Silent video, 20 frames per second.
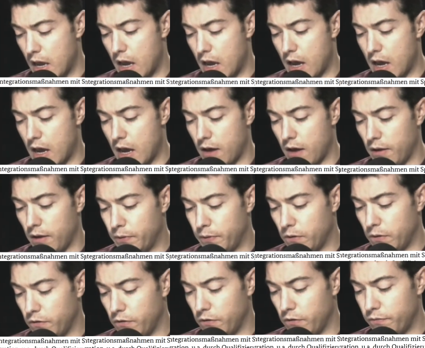
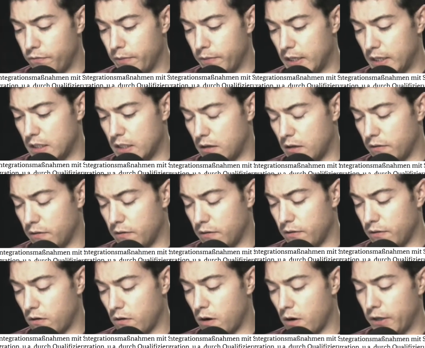improvement of the
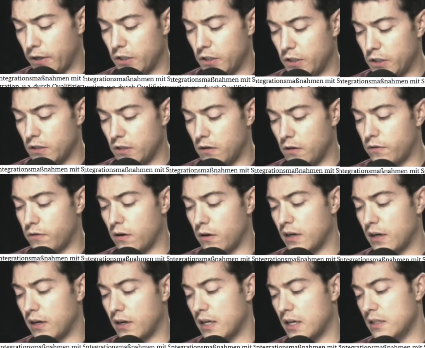cooperation of
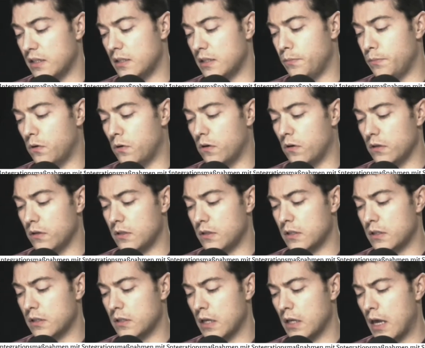organized sports
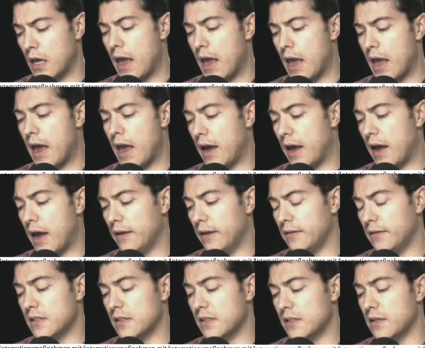and the
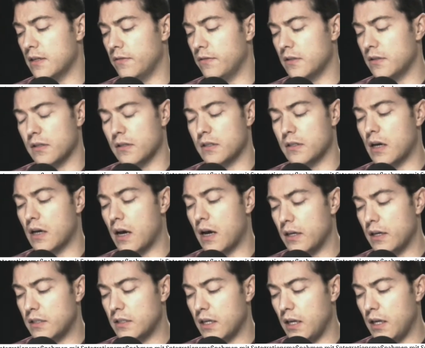civil
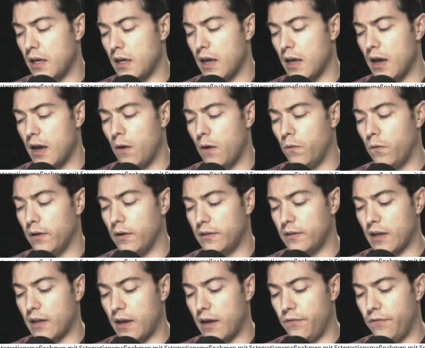society, with a
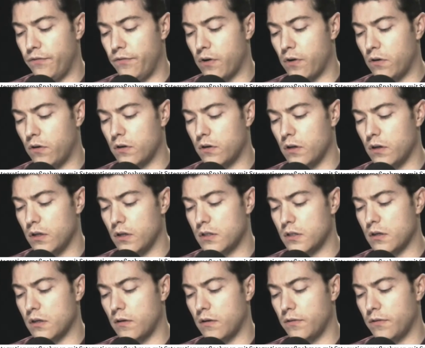focus of
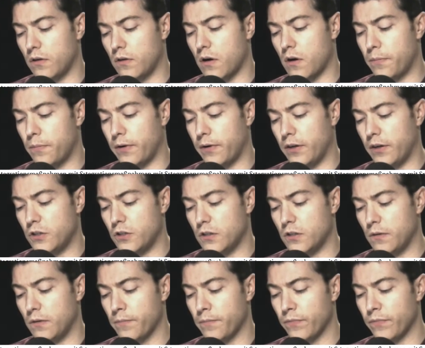the cooperation
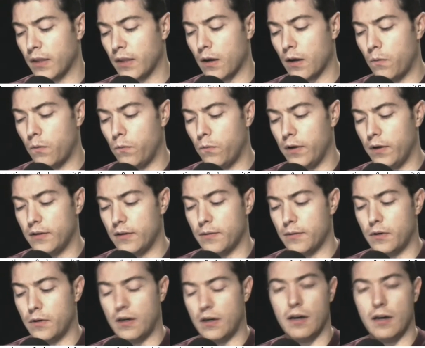with, among
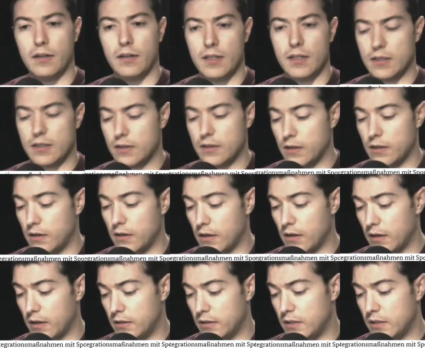others, the
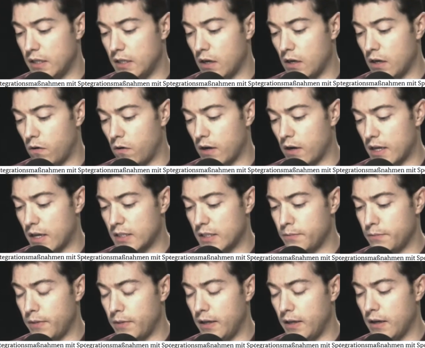DOSB,
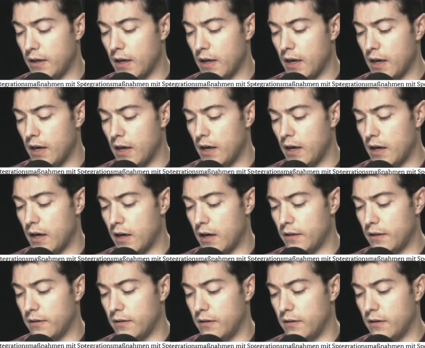
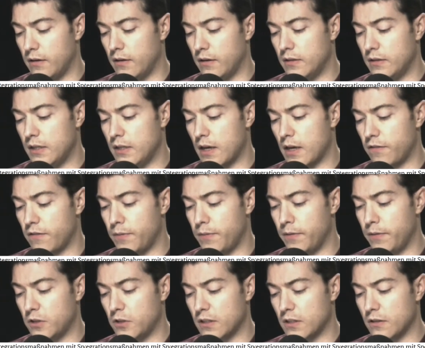the DFB, which is the
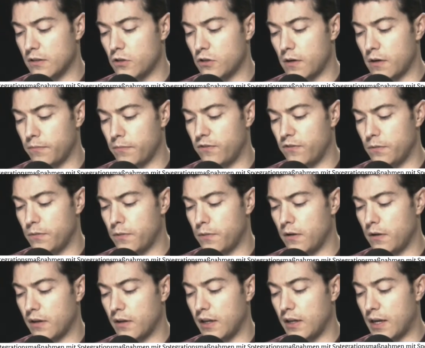German football
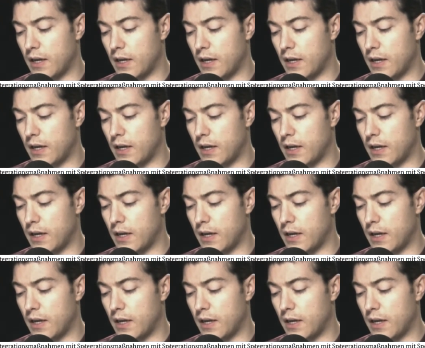club,